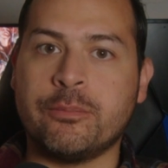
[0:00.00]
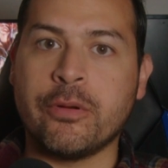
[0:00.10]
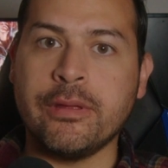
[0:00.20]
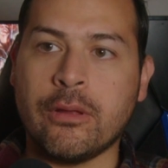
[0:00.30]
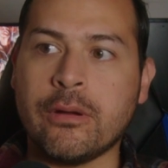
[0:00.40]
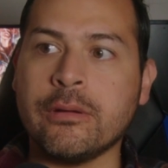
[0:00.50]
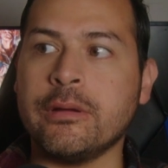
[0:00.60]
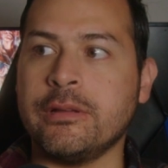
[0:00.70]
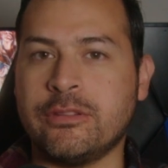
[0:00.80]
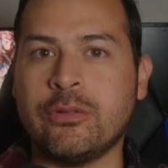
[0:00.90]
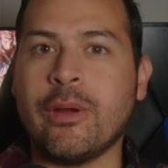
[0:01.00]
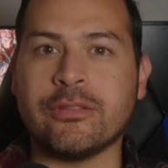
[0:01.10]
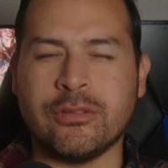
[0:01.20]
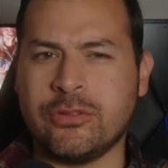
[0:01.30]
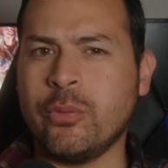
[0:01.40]
pretty long, it's 2
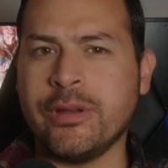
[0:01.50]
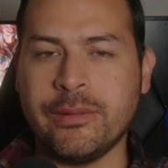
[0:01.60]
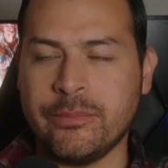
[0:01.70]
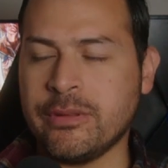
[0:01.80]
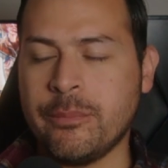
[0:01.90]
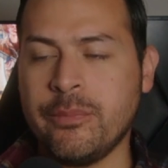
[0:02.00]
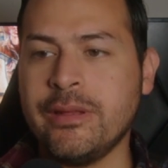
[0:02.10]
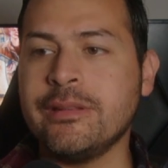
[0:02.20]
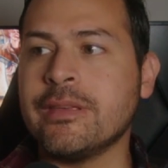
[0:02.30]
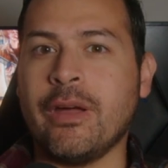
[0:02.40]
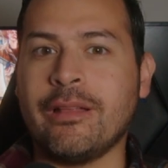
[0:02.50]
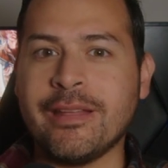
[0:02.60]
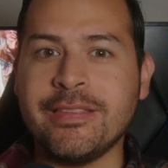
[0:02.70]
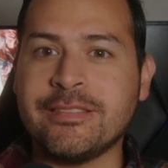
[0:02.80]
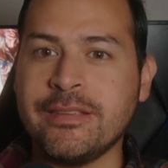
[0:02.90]
hours and 20 something minutes. A lot
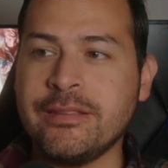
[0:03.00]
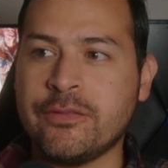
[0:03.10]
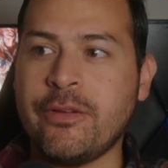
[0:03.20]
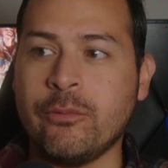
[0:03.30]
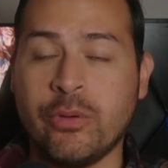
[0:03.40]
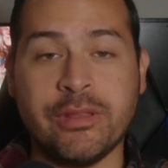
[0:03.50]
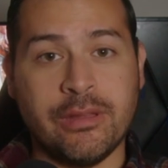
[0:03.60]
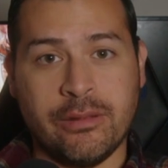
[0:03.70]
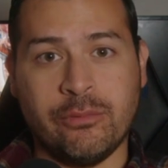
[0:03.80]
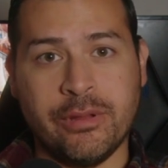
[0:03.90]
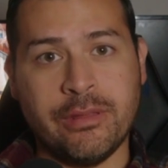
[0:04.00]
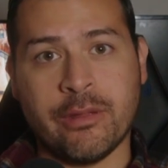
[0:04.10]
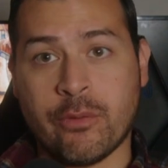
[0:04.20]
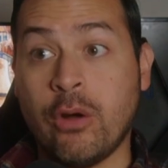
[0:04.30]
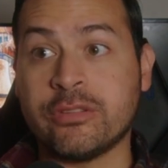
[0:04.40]
of these scenes, when
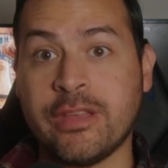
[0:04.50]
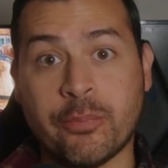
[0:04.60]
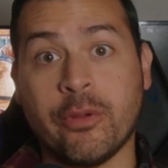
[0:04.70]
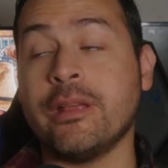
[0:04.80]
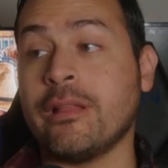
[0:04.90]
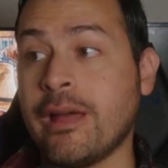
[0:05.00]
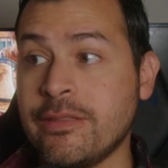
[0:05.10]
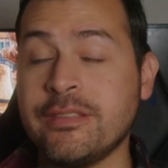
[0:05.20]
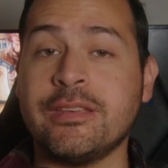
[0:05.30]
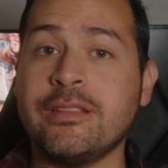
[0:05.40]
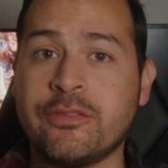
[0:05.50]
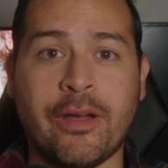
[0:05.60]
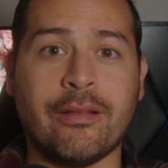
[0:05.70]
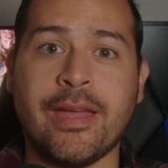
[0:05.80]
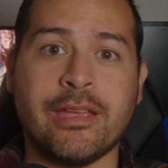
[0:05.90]
they were all separated, a lot of these scenes
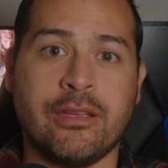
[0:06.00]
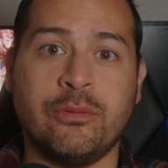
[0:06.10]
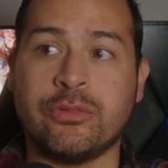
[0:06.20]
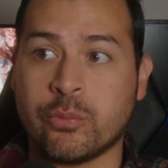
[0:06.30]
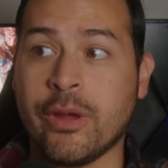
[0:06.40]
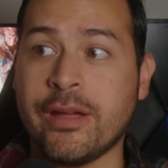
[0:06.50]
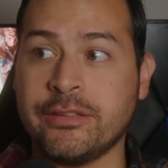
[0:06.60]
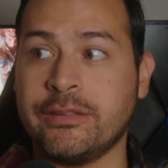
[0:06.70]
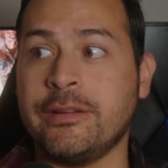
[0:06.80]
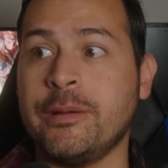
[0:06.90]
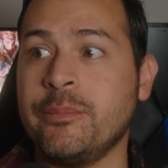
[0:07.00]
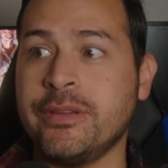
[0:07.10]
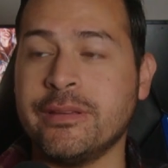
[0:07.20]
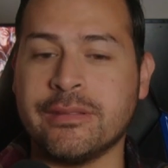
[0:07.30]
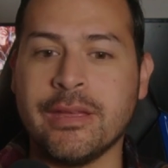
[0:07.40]
felt like it was rushed,
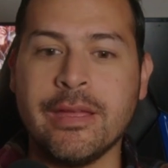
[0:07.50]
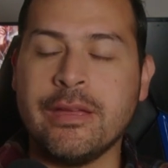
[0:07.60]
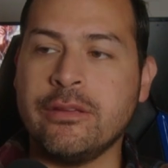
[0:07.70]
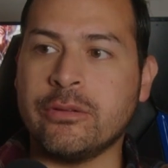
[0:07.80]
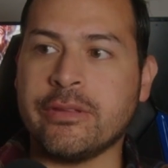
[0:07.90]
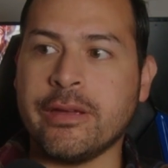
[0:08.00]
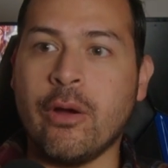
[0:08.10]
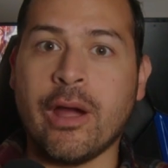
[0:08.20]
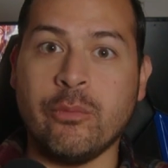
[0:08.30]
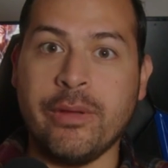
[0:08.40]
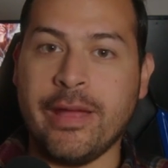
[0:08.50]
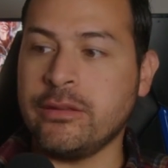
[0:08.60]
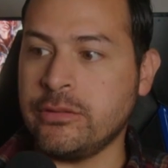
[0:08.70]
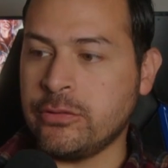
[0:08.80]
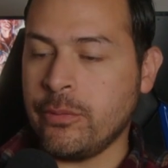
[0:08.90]
because it was like, all right, we have
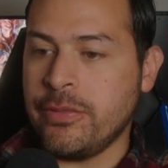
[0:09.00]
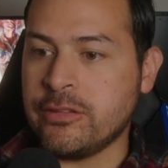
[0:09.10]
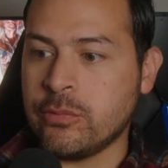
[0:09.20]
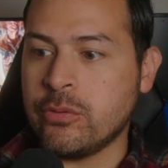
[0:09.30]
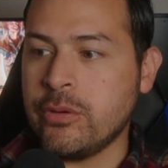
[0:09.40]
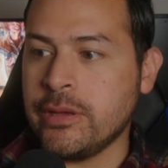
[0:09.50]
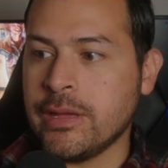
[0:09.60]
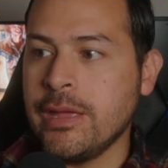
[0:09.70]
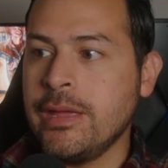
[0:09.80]
to show this real quick.